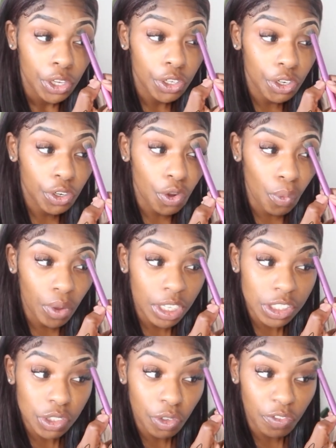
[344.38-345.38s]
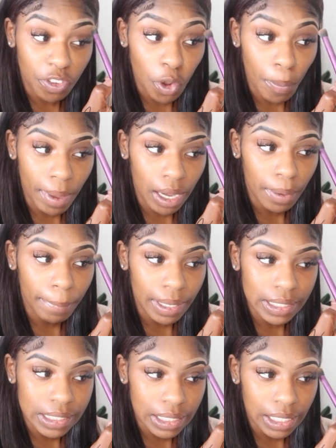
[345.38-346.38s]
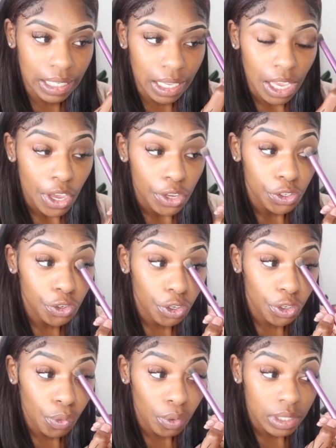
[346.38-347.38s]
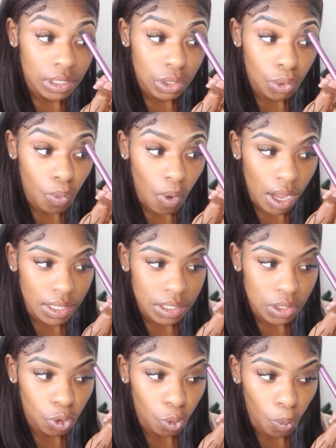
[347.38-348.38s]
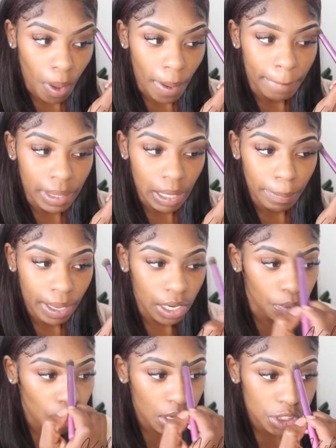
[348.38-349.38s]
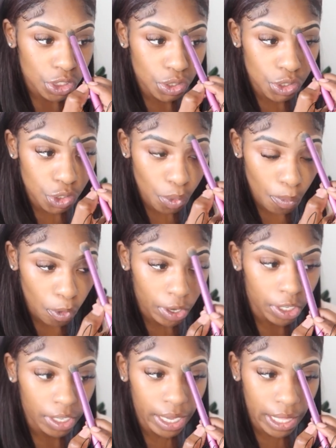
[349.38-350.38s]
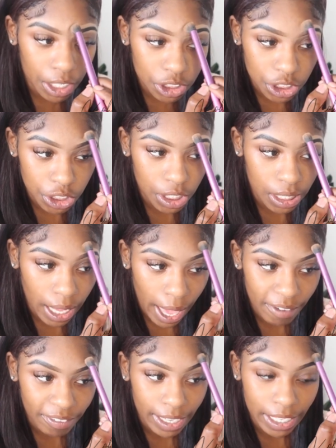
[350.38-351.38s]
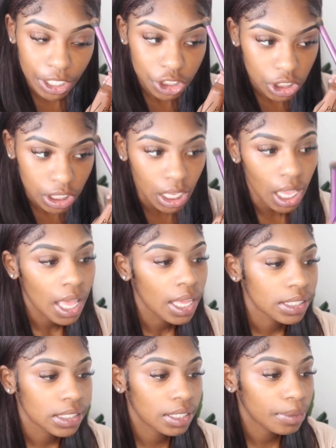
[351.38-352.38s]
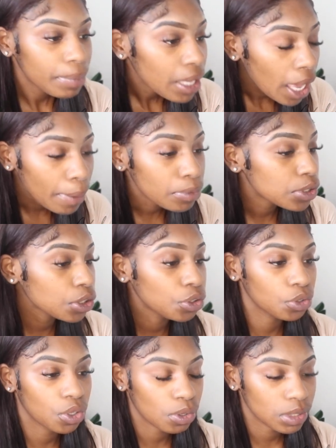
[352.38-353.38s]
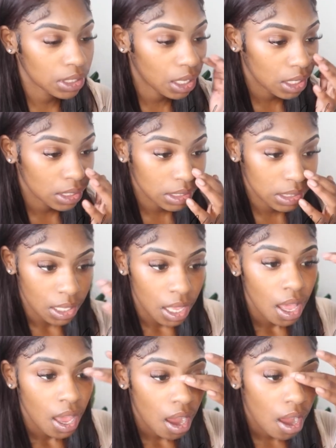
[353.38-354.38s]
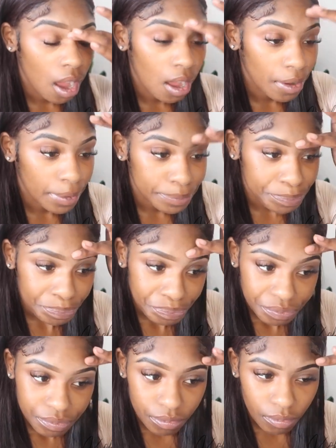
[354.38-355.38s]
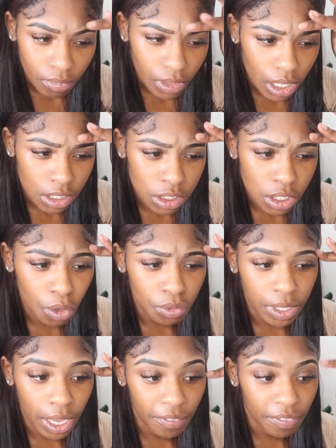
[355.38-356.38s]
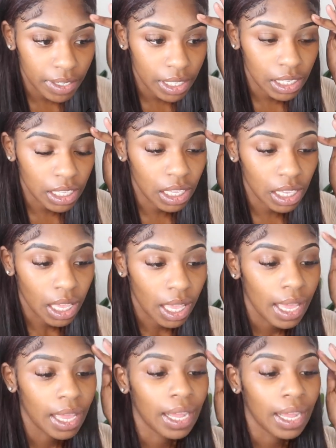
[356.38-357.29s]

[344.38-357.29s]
you're going to feel better mentally. You're going to want to be better, want to do more. Your energy, you're going to have energy to be able to do those things. So definitely